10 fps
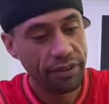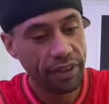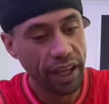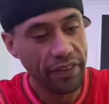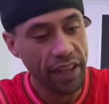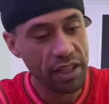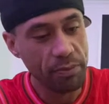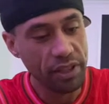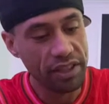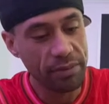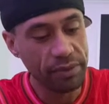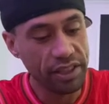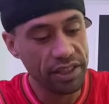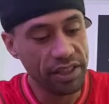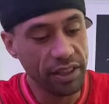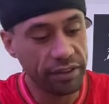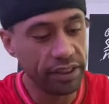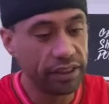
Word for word: And that's by simply just loving.